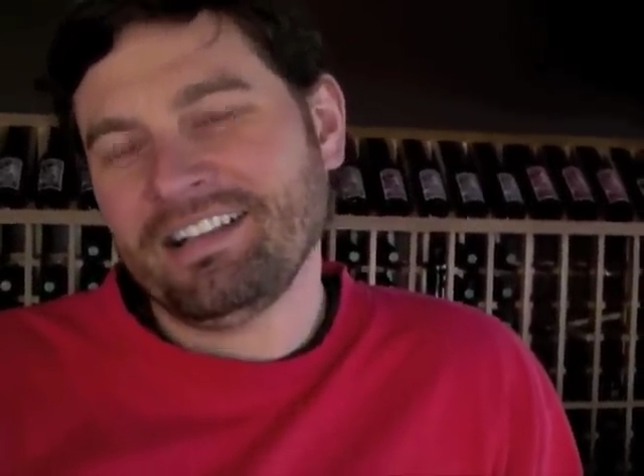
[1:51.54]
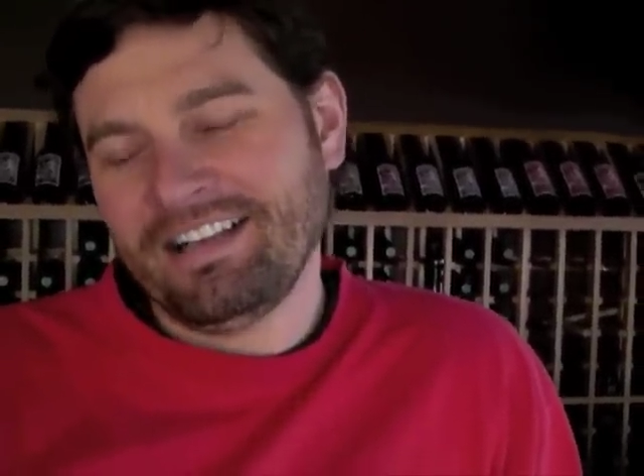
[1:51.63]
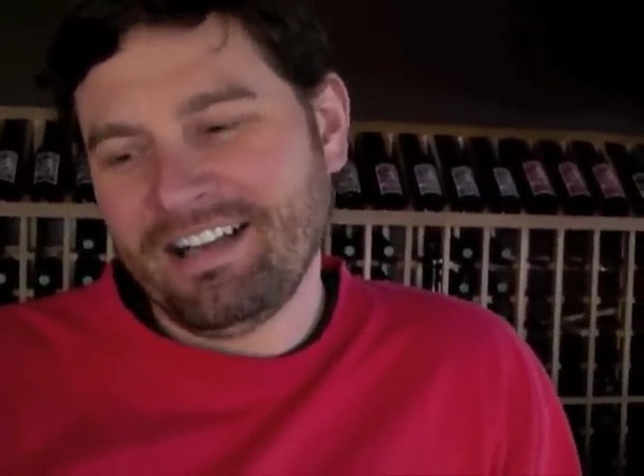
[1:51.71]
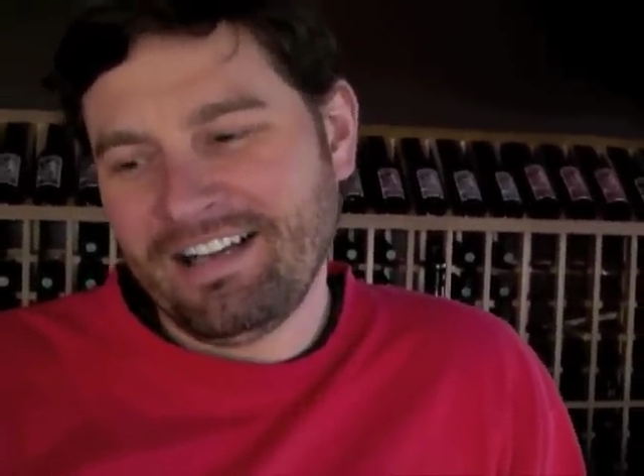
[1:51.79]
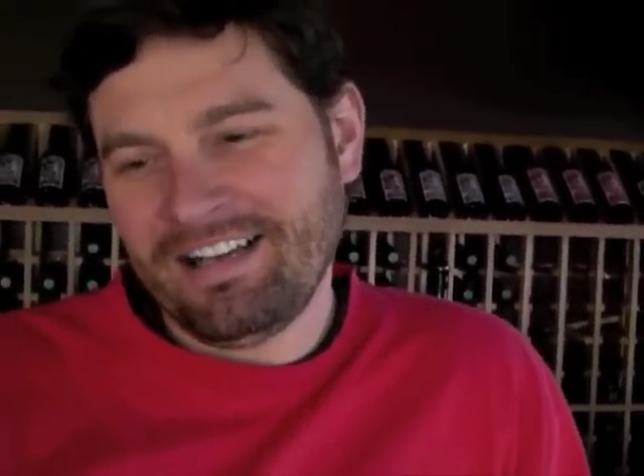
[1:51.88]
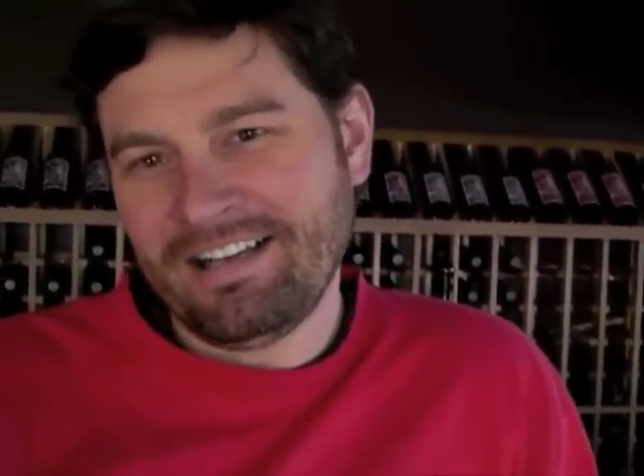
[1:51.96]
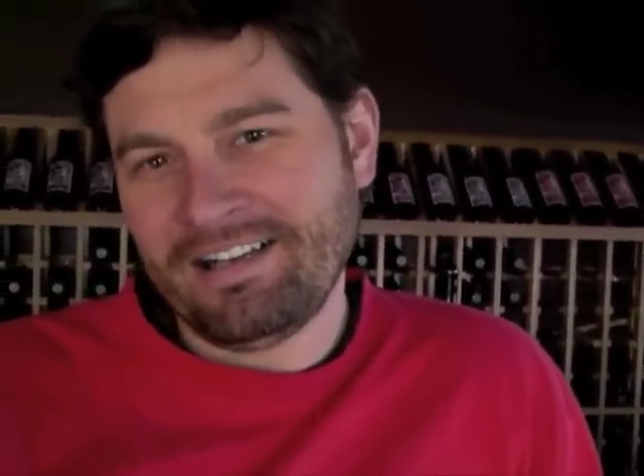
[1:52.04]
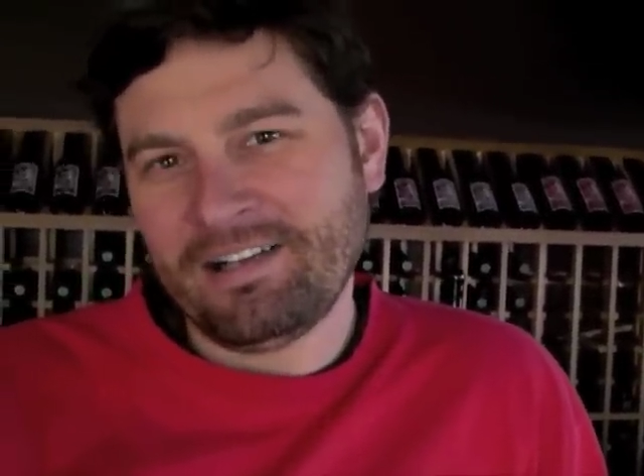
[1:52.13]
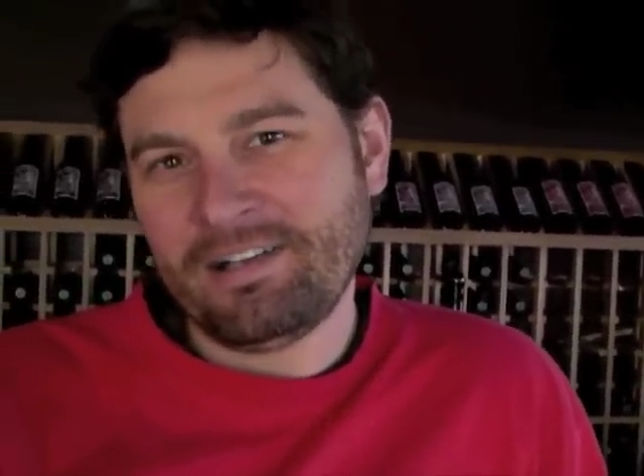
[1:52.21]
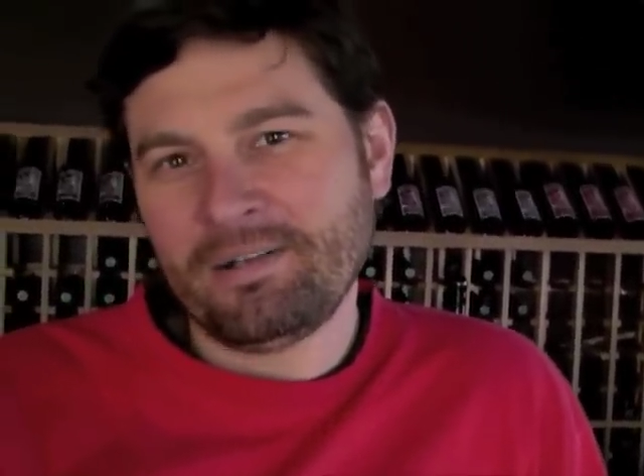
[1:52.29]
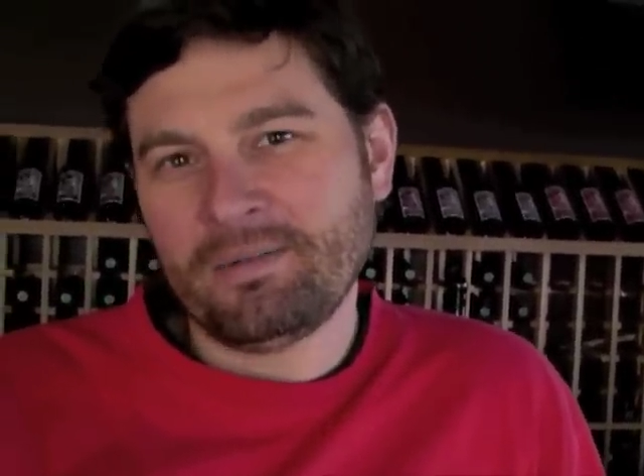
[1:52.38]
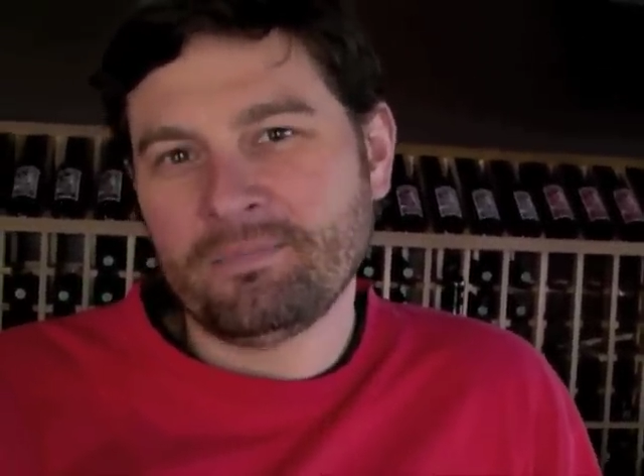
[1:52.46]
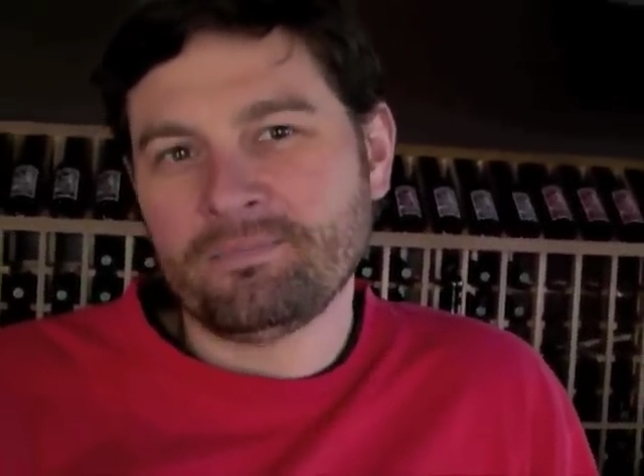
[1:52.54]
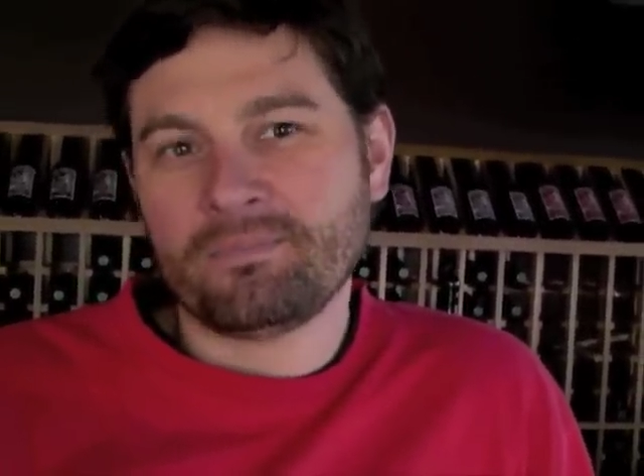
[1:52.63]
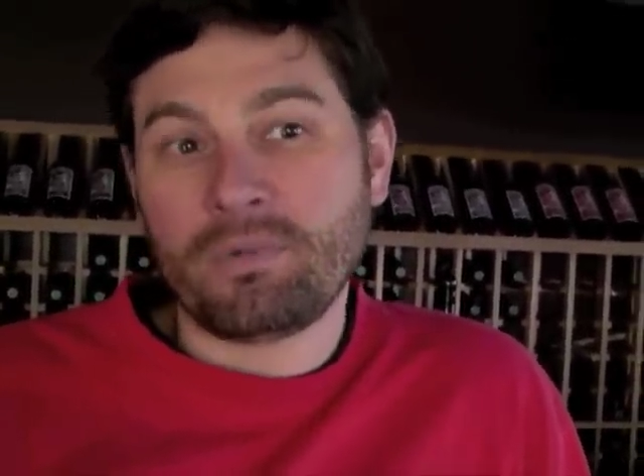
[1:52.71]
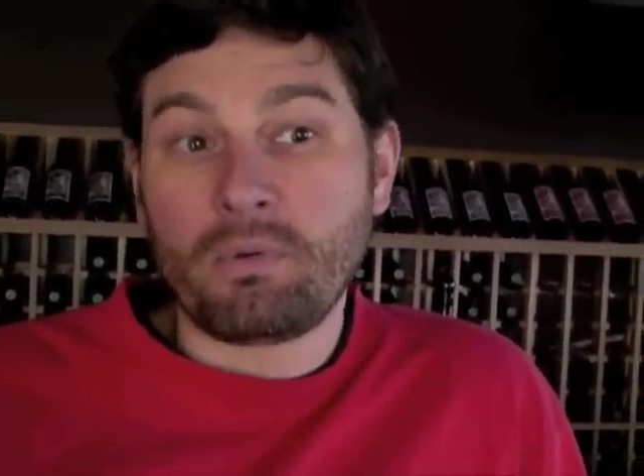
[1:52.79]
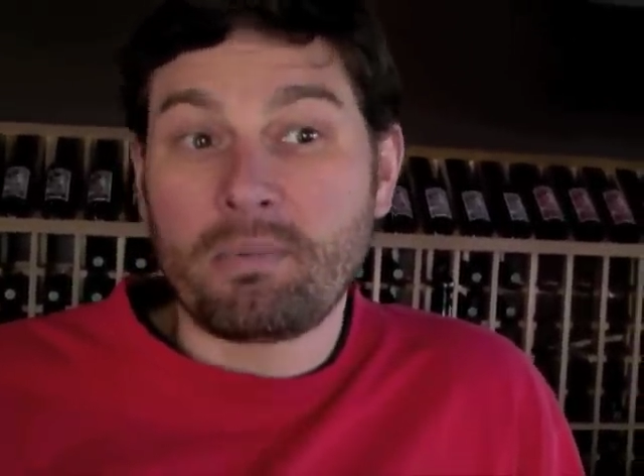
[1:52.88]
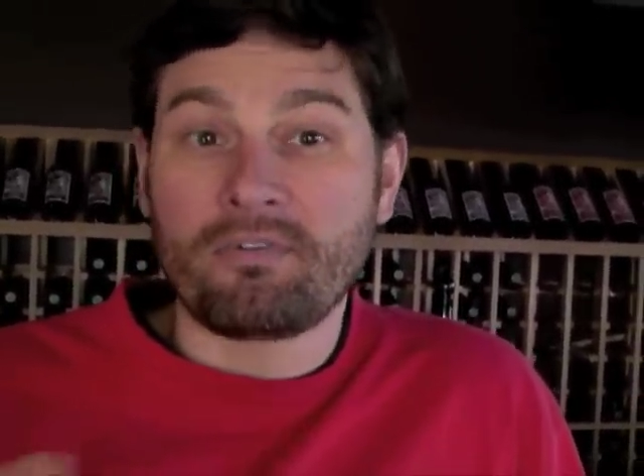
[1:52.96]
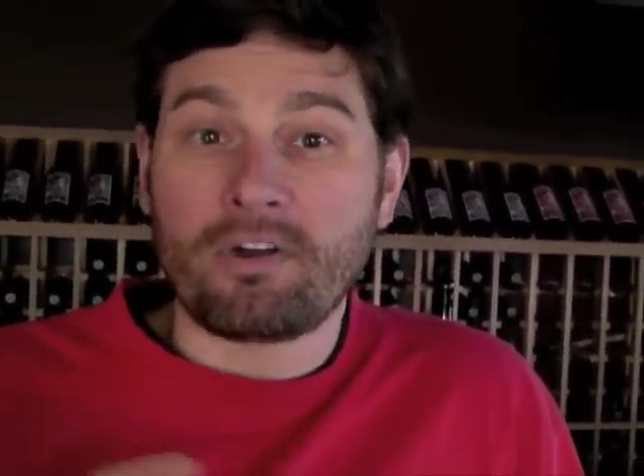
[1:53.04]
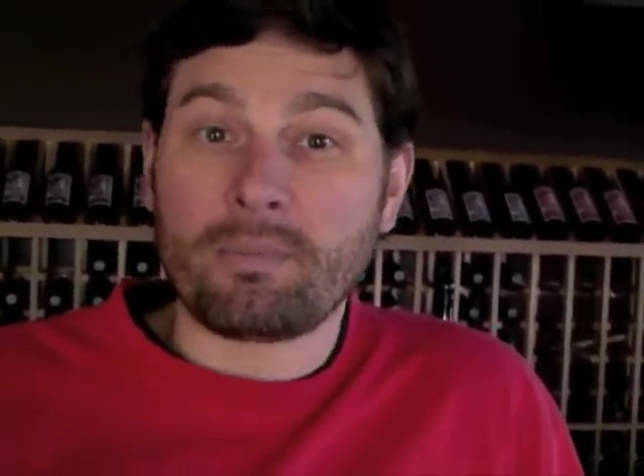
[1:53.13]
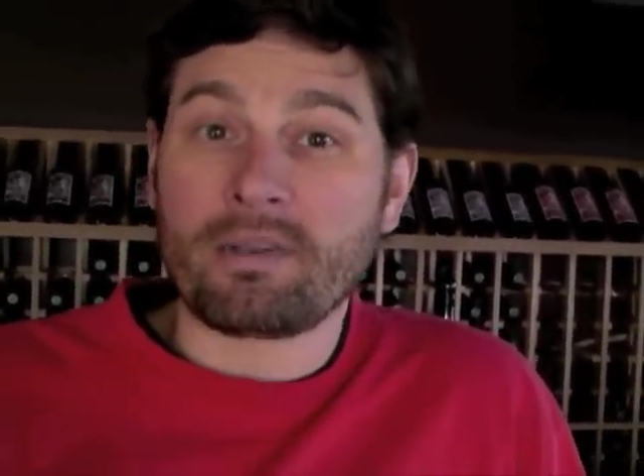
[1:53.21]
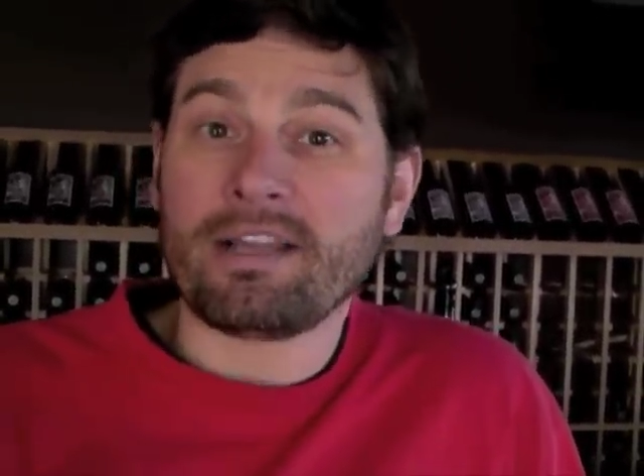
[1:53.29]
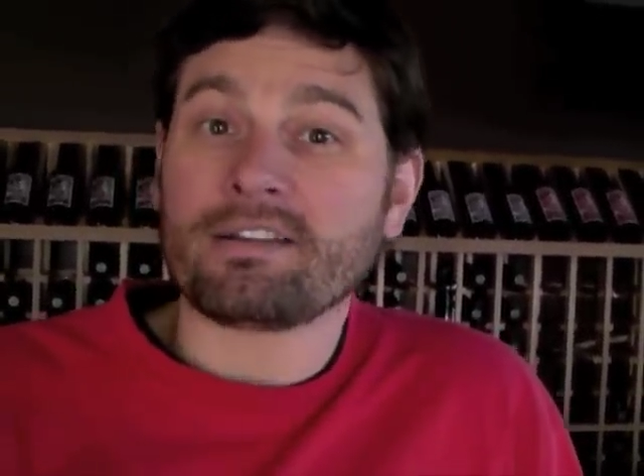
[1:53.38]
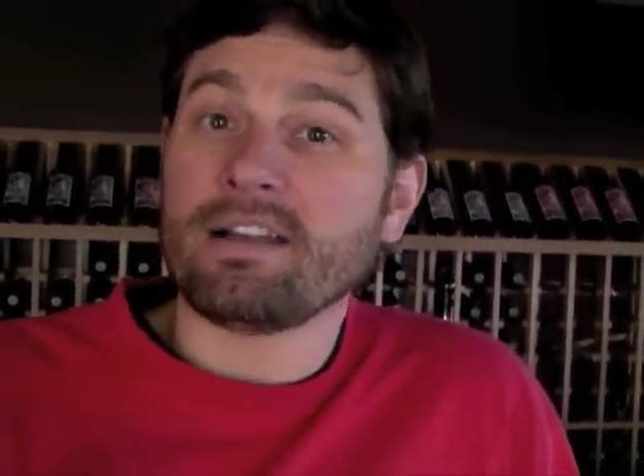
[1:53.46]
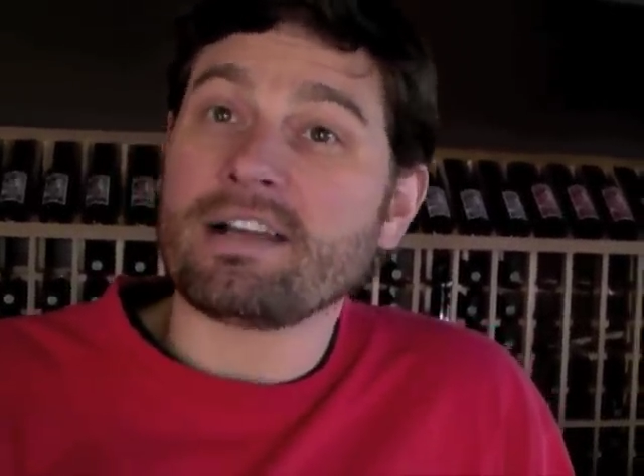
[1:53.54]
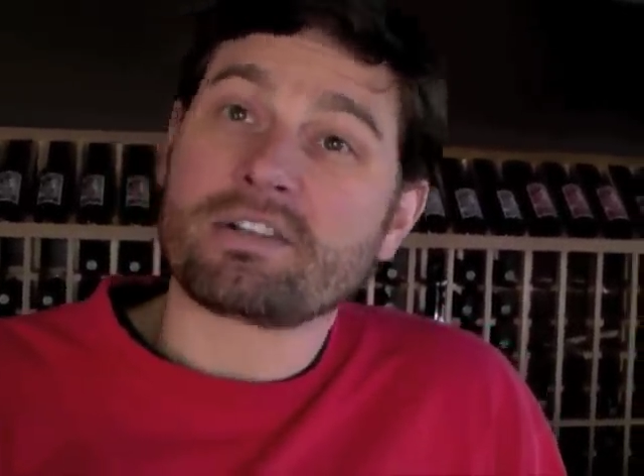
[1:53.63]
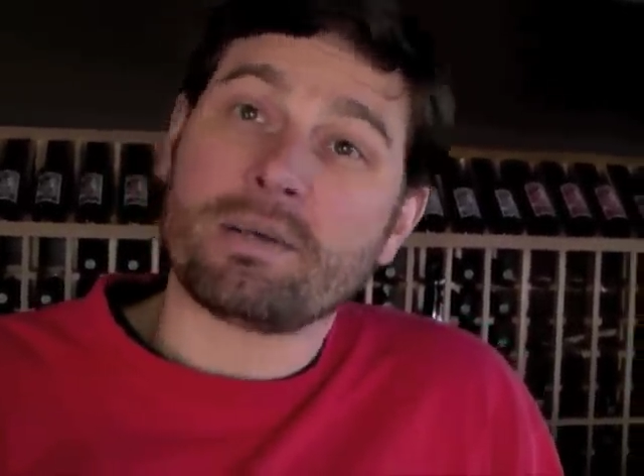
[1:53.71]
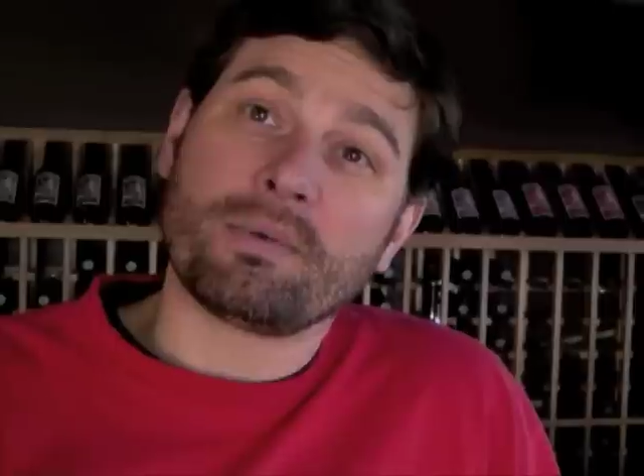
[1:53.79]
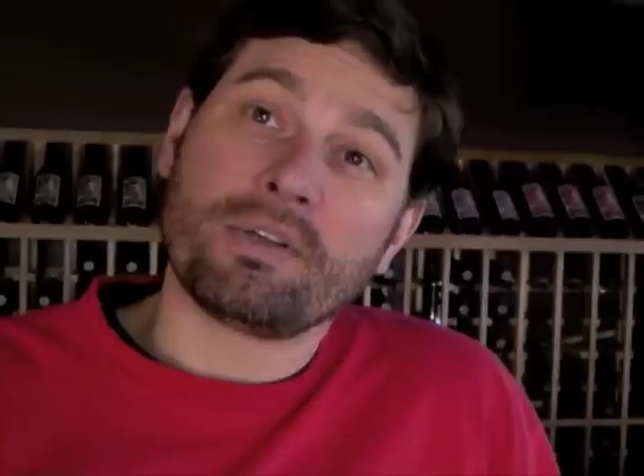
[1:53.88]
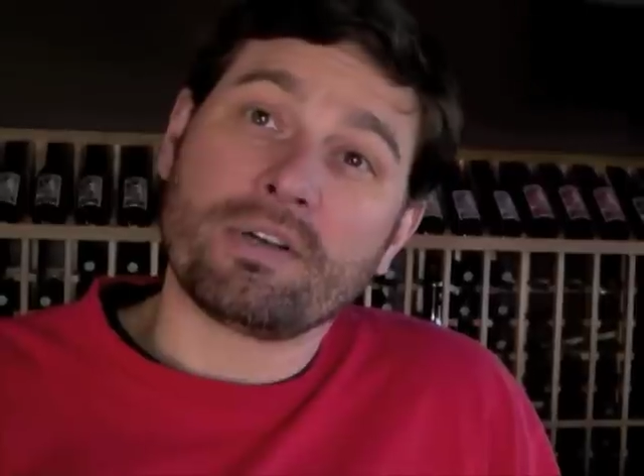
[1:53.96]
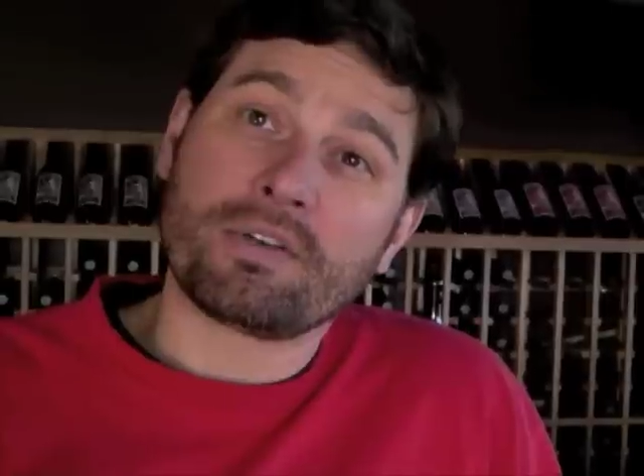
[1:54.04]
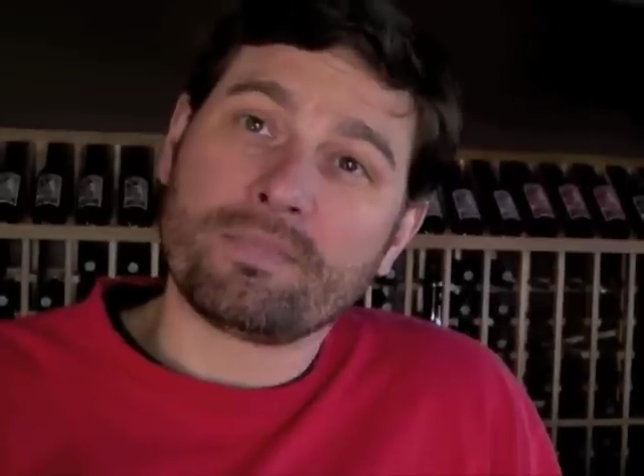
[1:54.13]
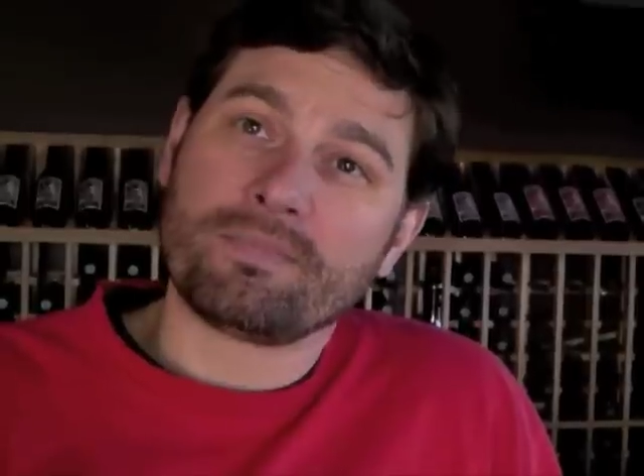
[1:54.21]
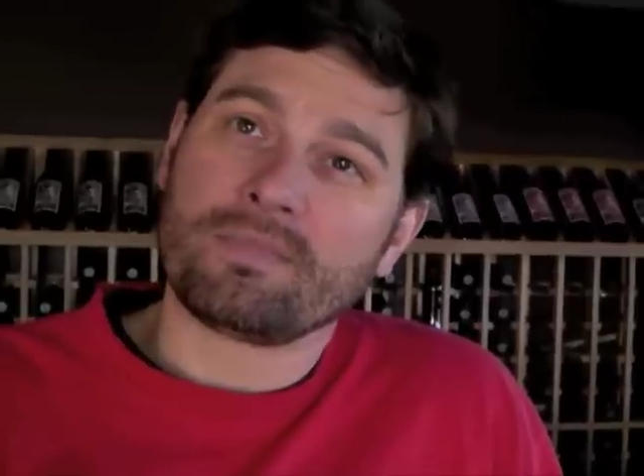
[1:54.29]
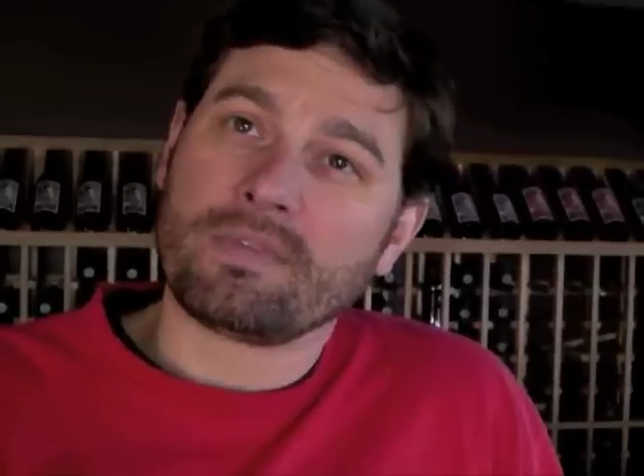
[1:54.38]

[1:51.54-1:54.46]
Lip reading: But we've been farming that the last couple of years.